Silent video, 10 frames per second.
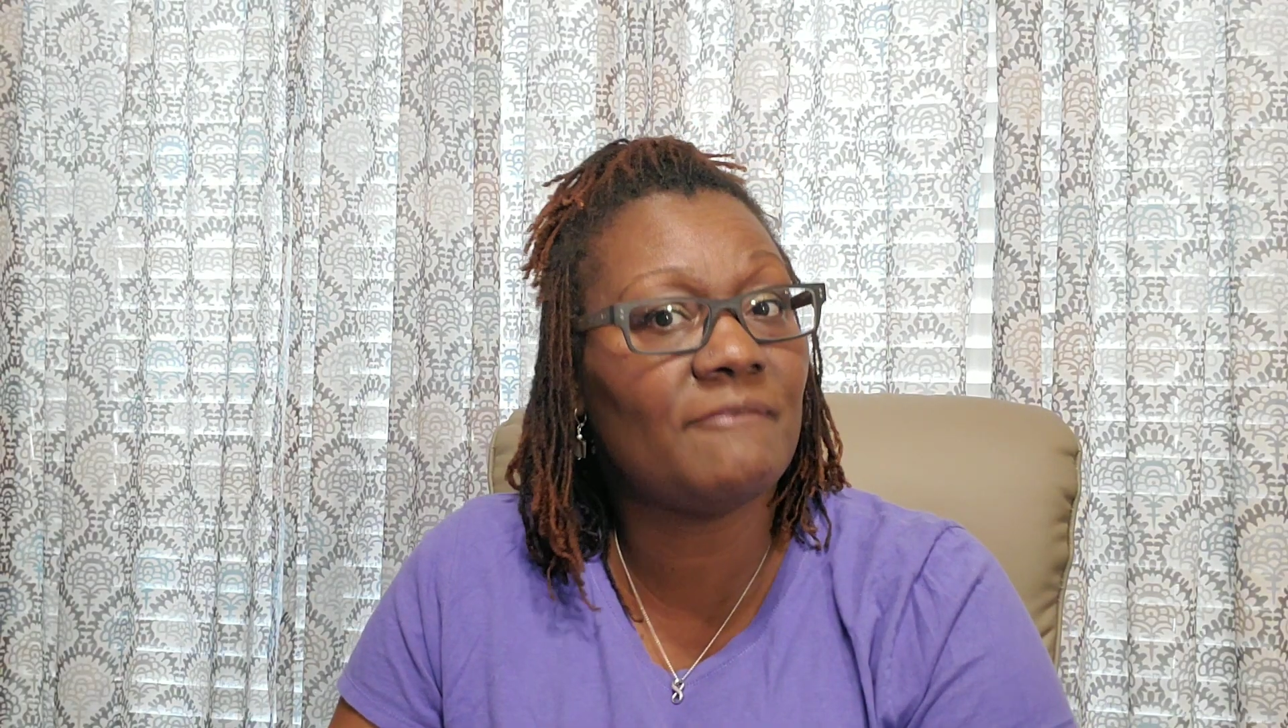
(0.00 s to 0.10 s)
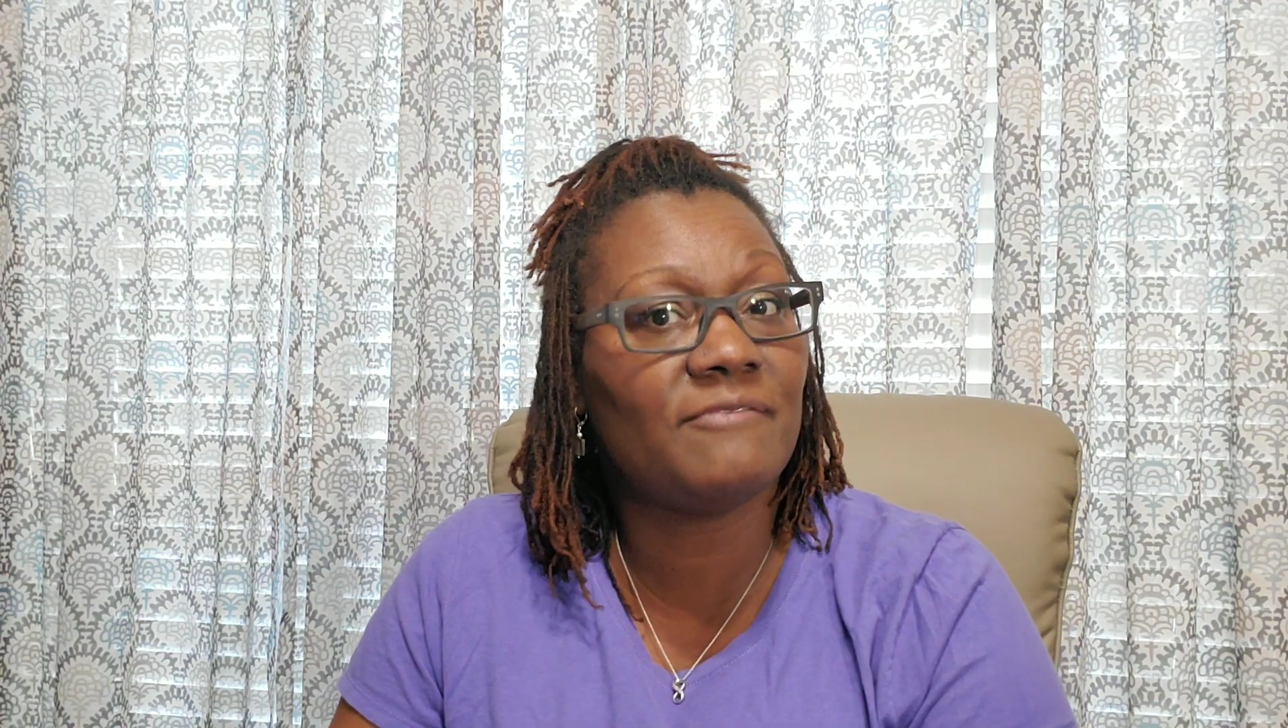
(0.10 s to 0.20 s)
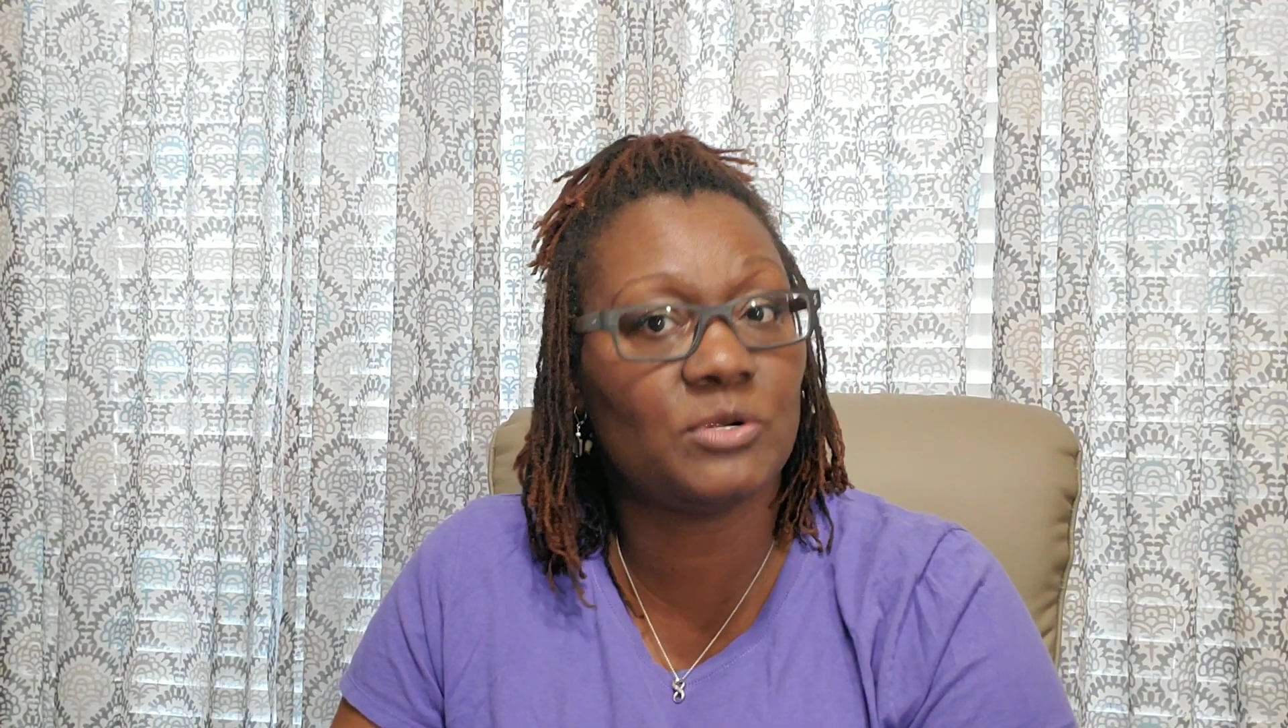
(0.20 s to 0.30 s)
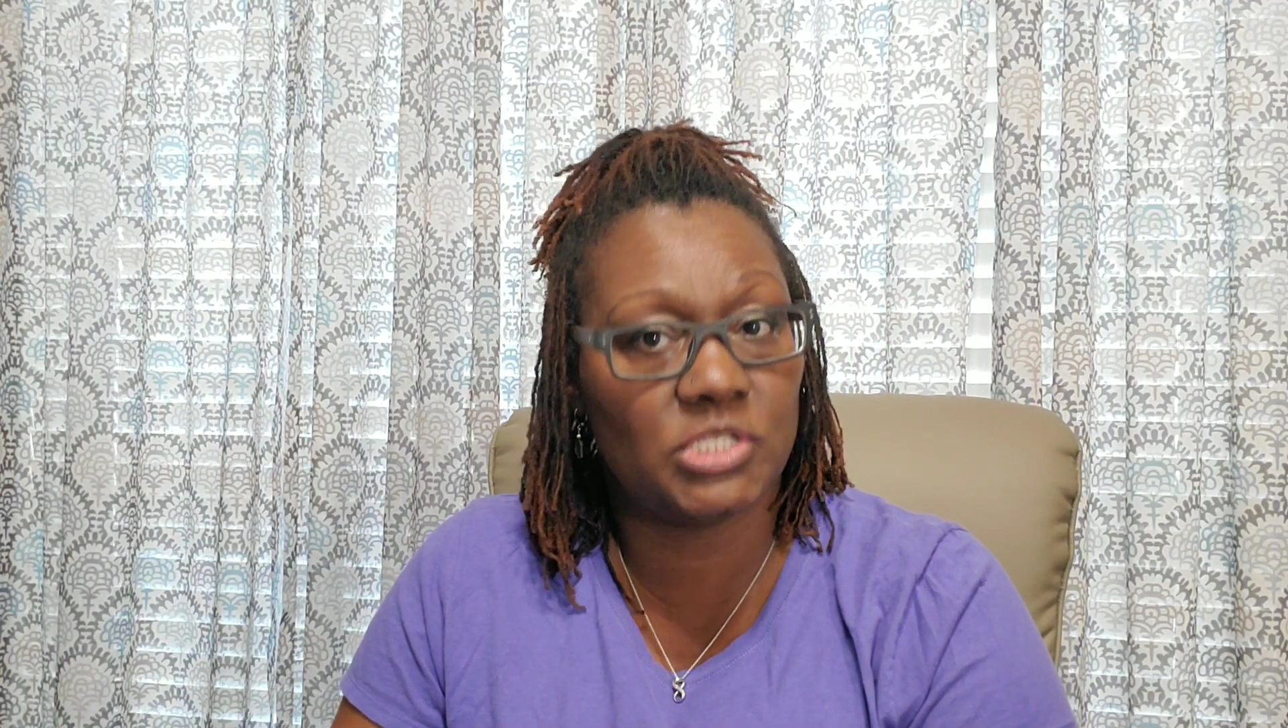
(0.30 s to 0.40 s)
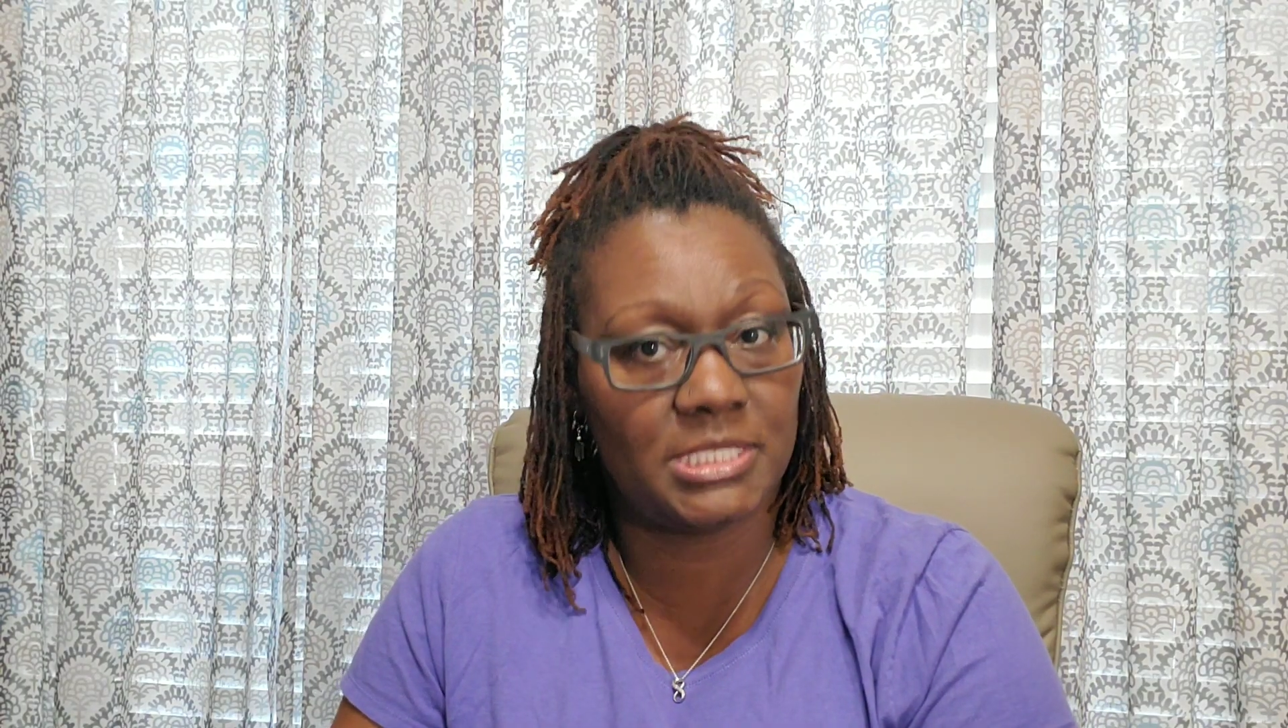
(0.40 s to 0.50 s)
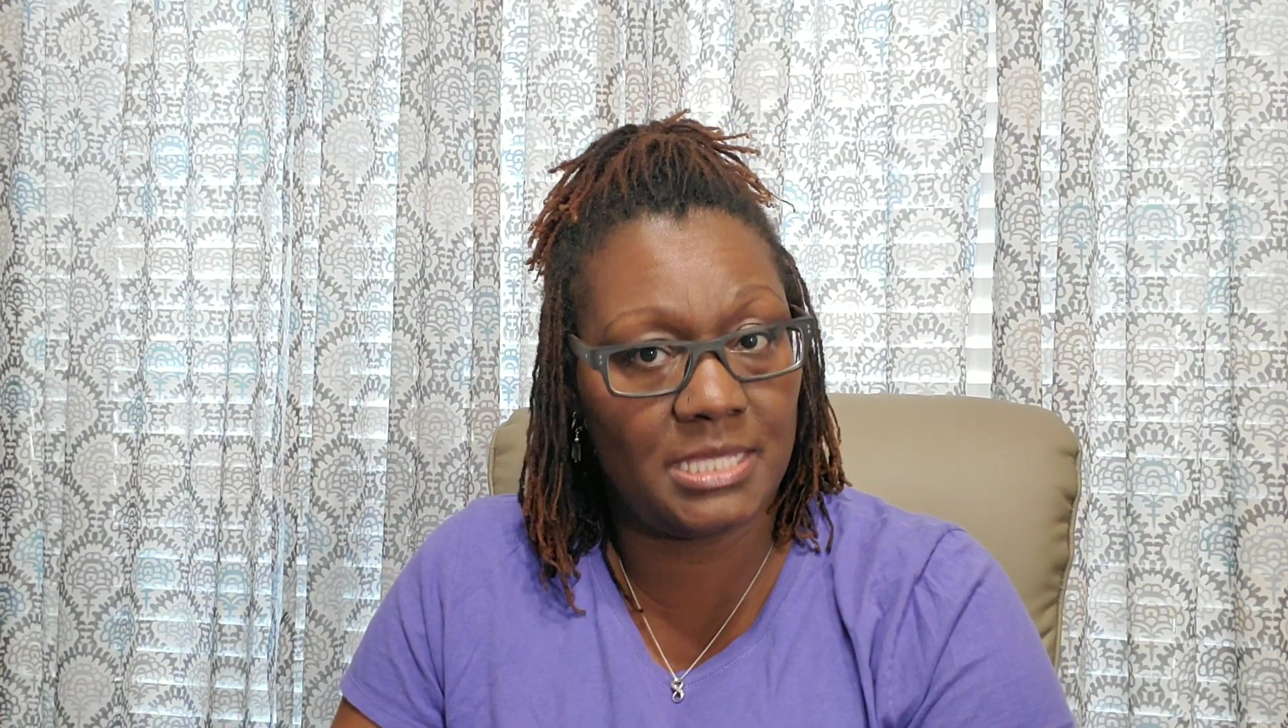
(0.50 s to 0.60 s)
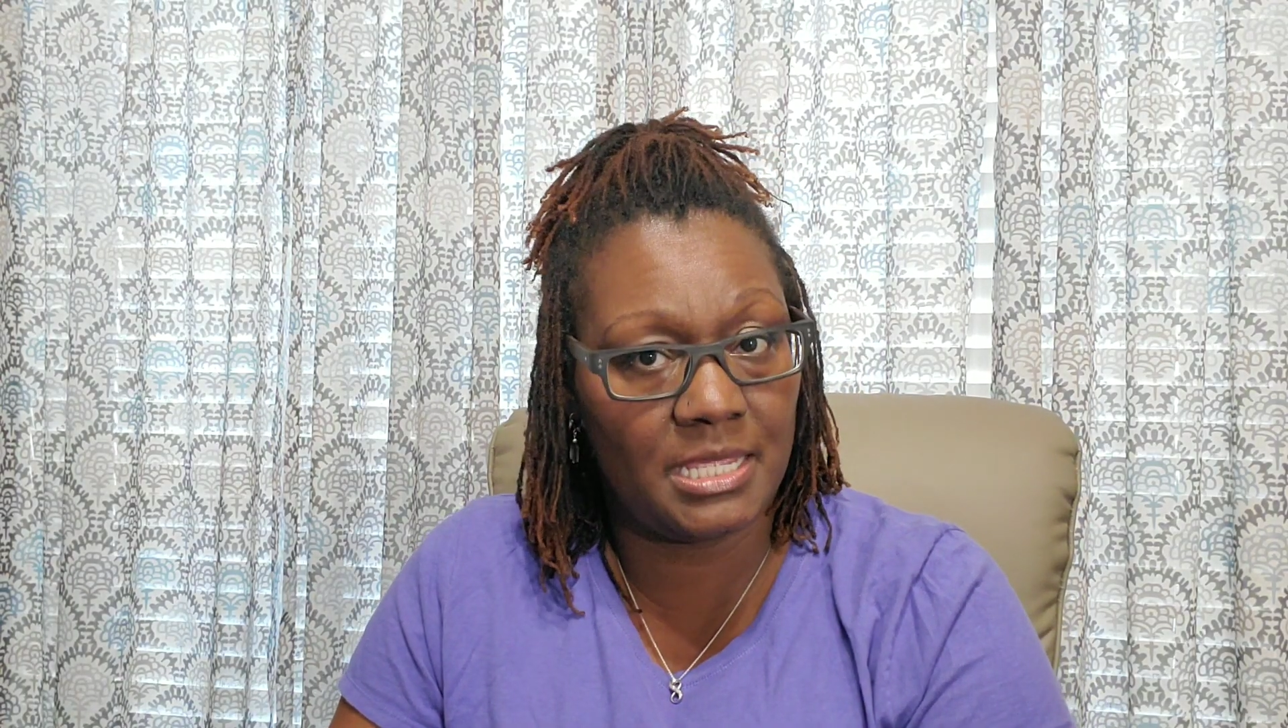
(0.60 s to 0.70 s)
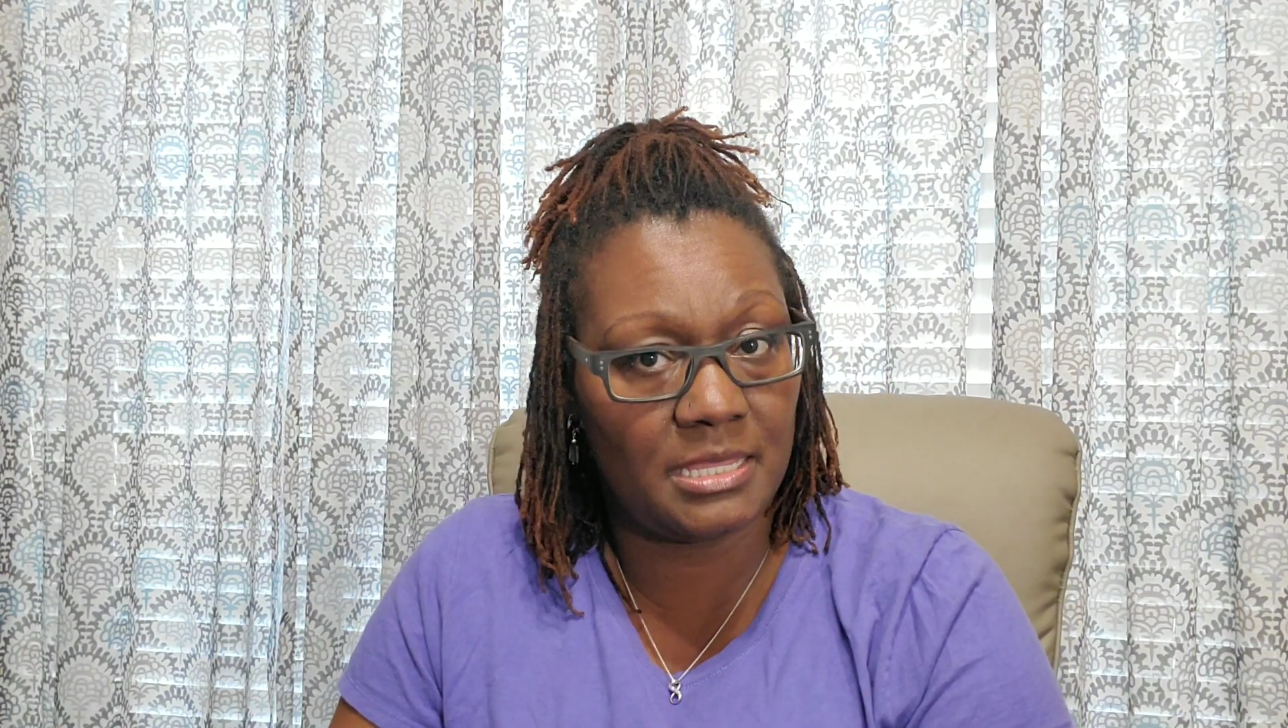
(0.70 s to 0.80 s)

first thing